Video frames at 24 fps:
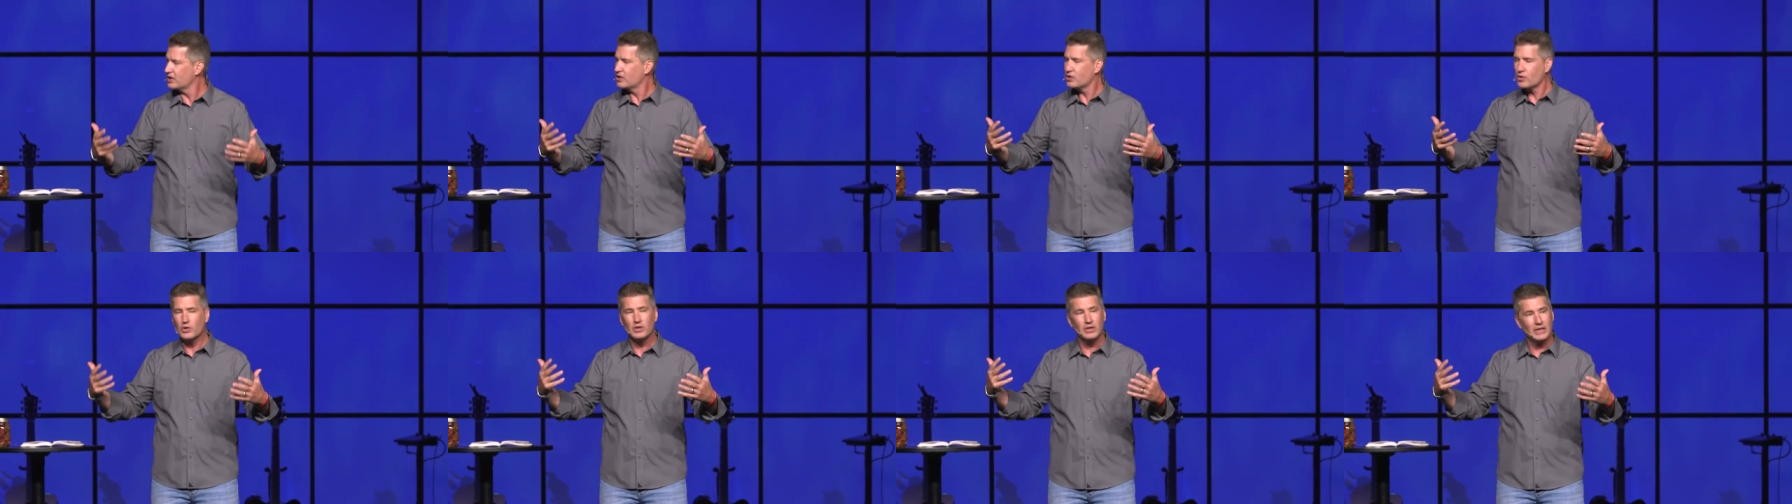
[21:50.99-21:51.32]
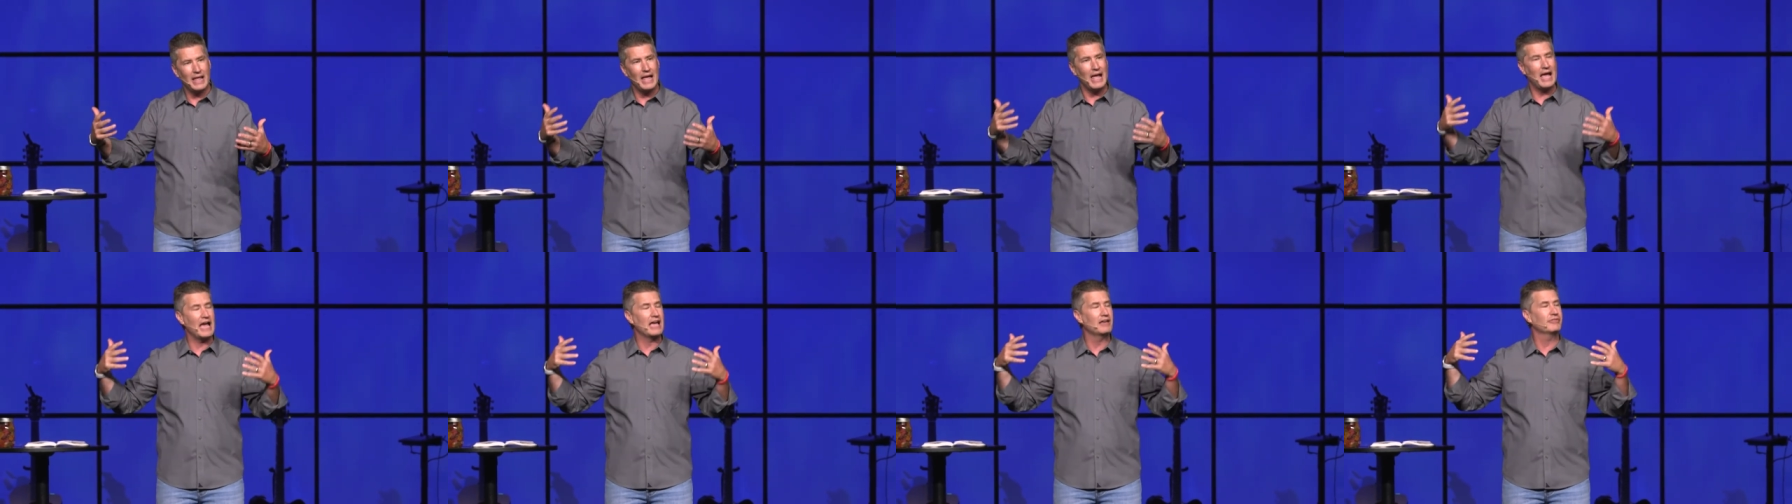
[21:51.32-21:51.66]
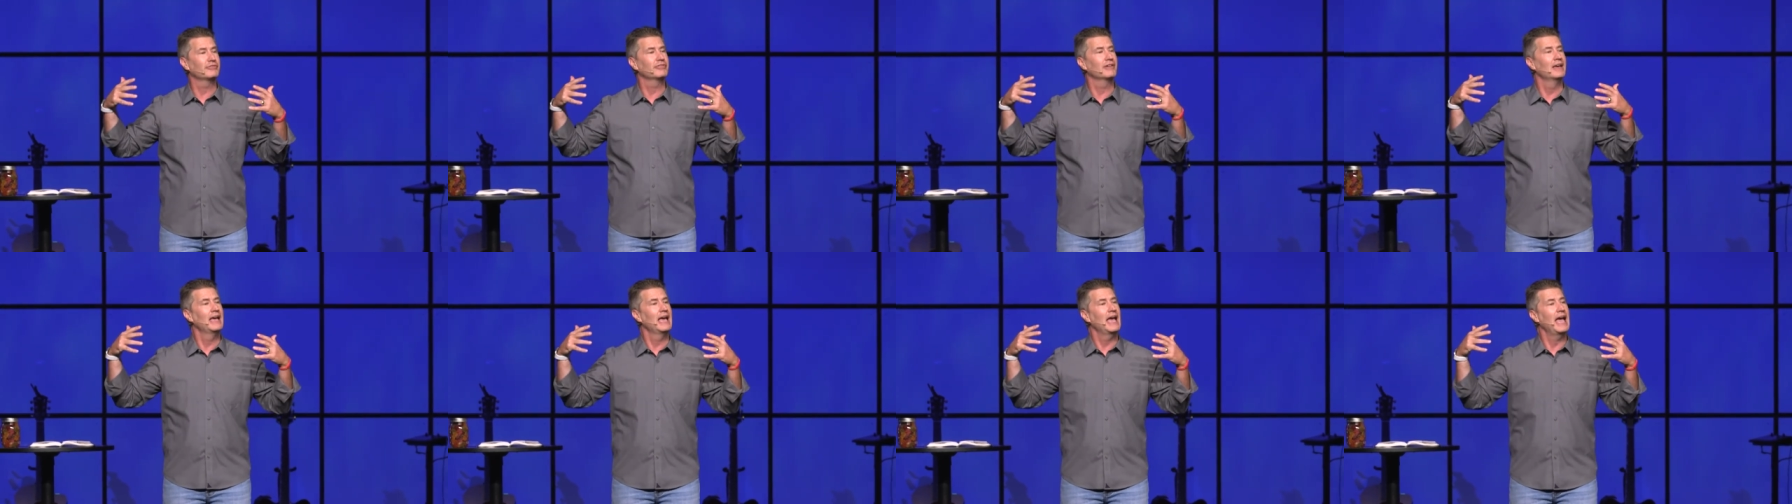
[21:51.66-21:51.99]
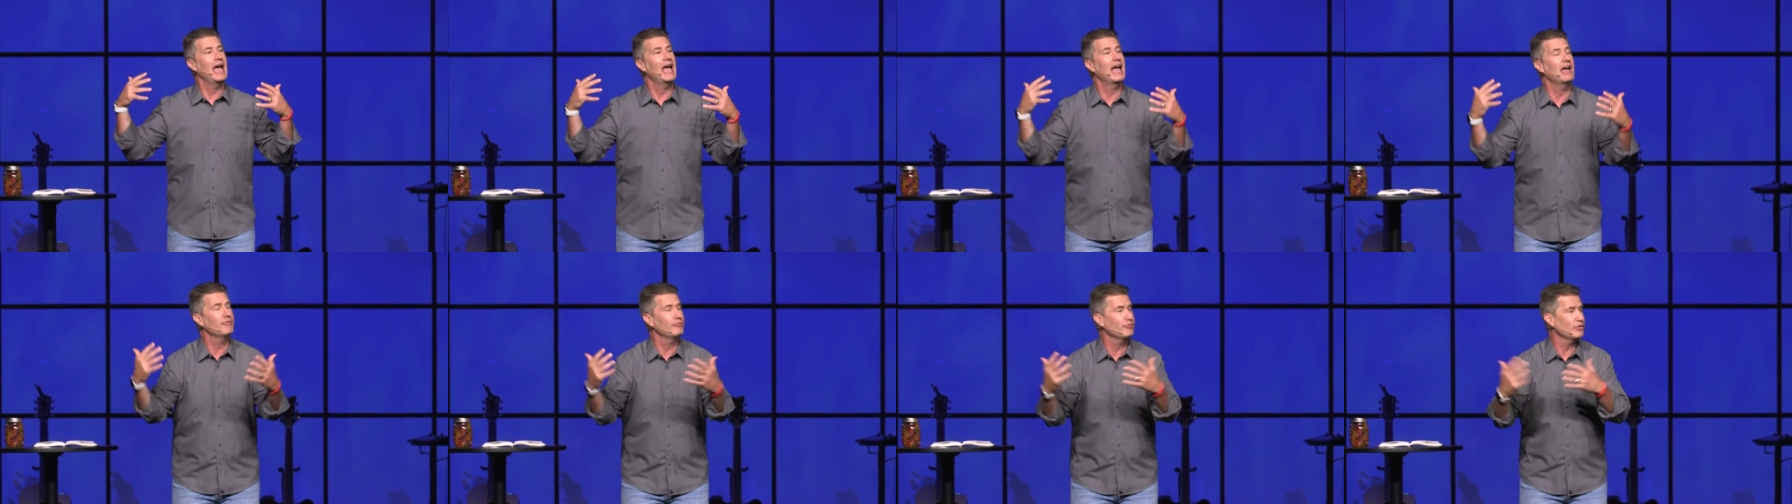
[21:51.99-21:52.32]
your life
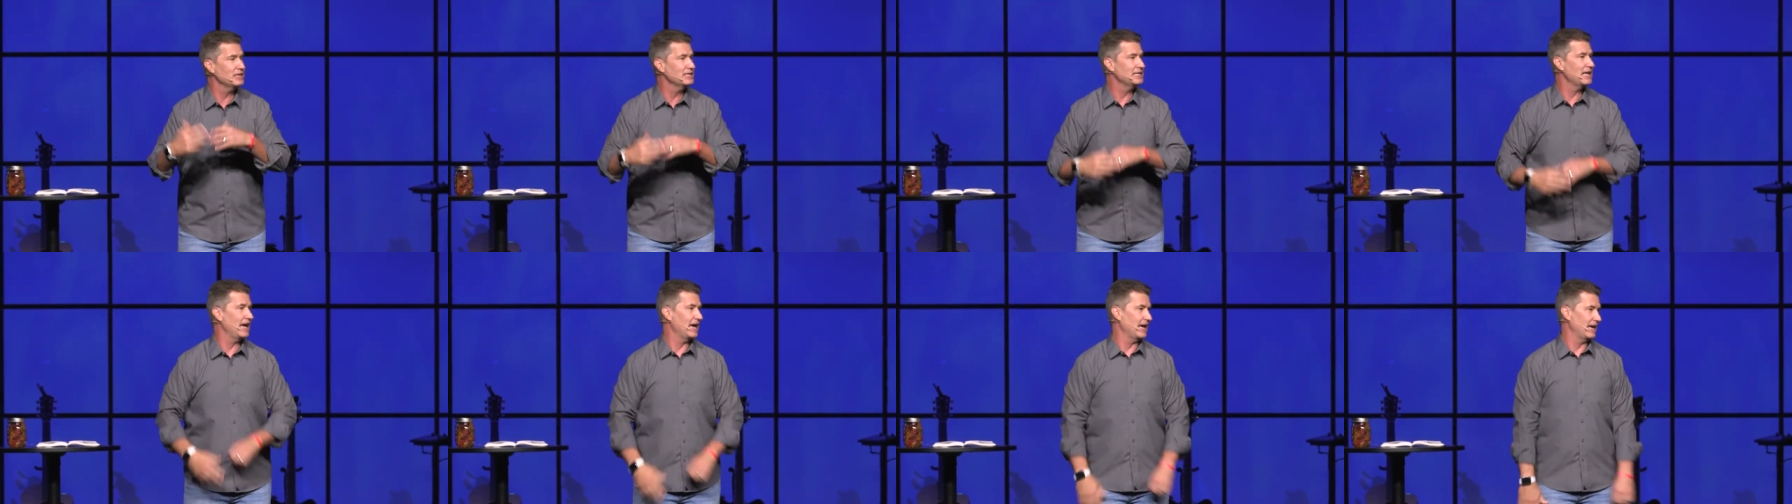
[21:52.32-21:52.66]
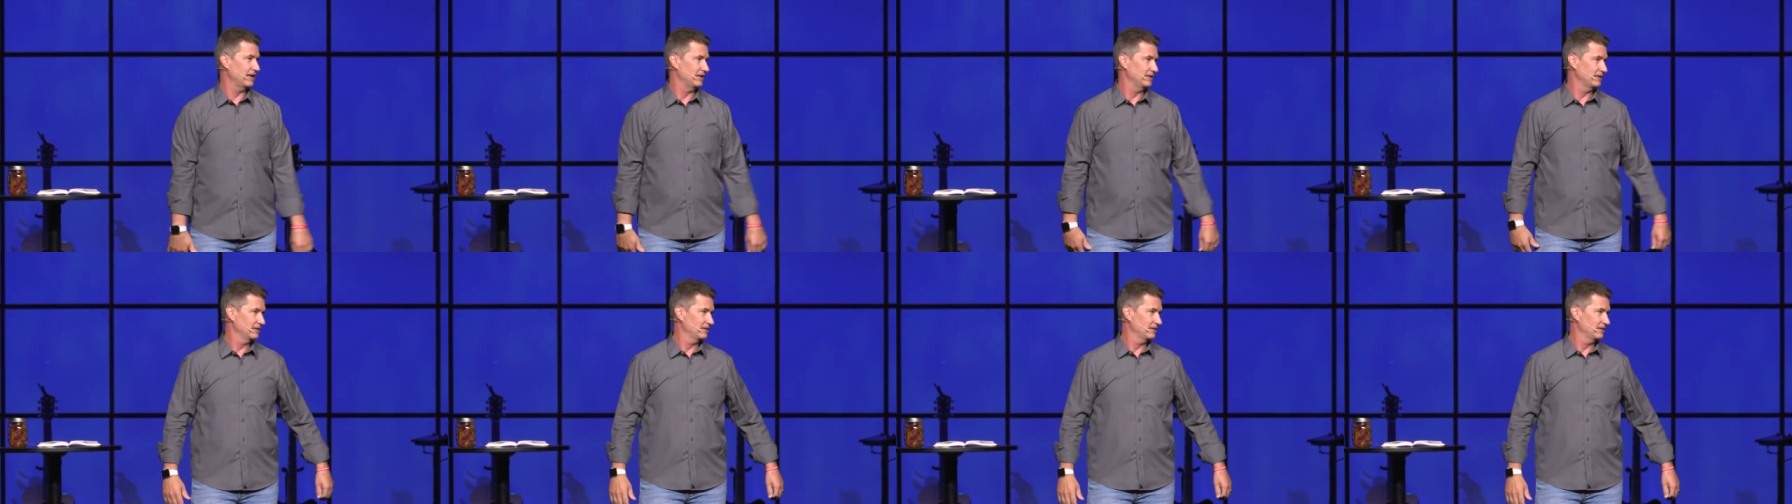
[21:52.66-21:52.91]
every day.